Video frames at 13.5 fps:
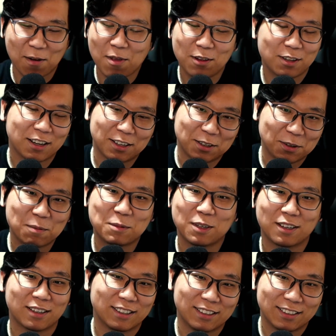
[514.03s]
not talking to you. I'm
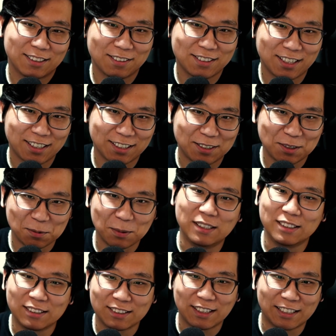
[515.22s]
talking to
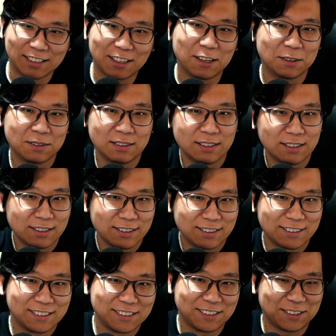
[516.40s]
Will and Co.
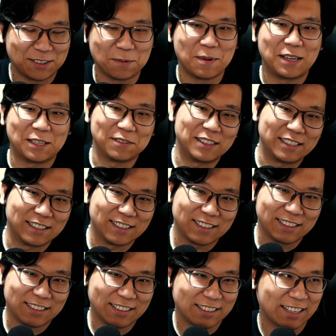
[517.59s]
So many of
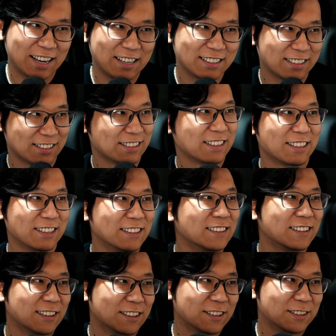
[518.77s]
these guys. There's Good
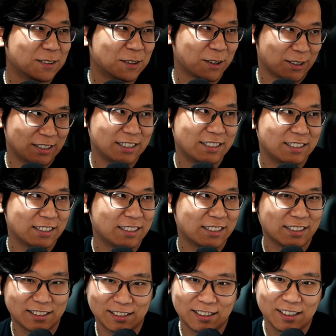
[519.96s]
Code,
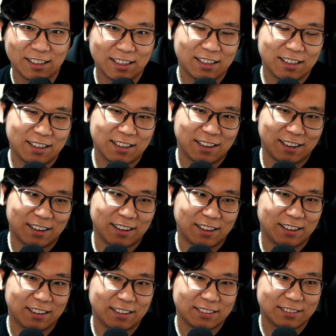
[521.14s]
Cartesian,
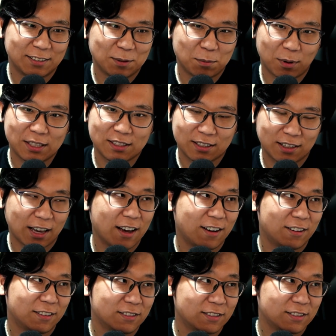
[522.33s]
Bright Scout.